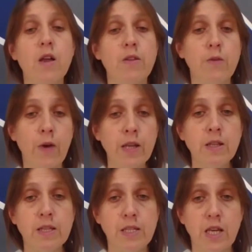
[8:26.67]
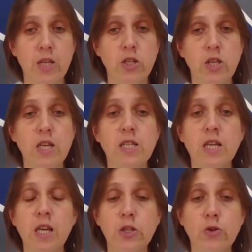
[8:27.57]
The final stage is a
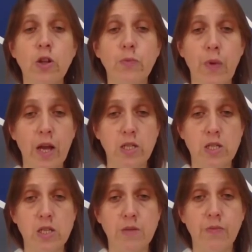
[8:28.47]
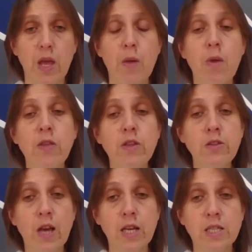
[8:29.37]
controlled practice. Among the
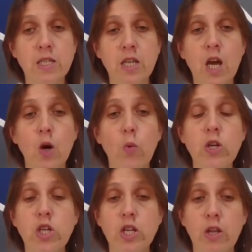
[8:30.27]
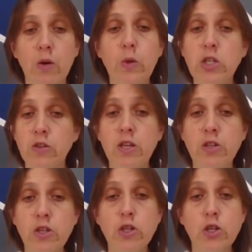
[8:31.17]
tasks which the
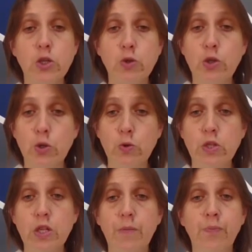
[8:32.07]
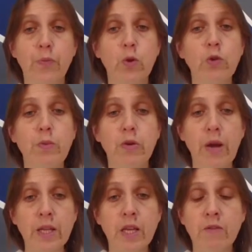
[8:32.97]
teachers should choose could be
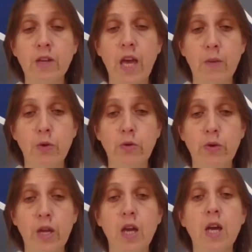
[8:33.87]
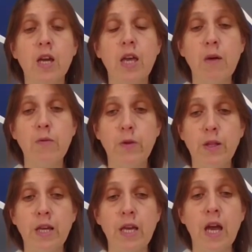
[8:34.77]
ranking vocabulary, gap
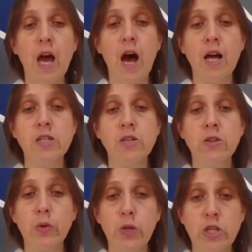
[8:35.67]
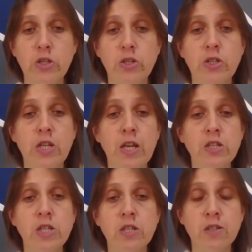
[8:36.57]
filling, answering questions,
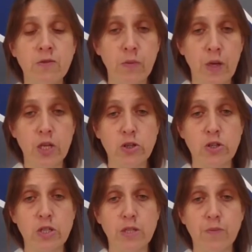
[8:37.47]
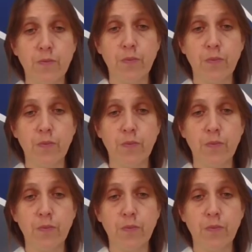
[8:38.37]
sentence transformations.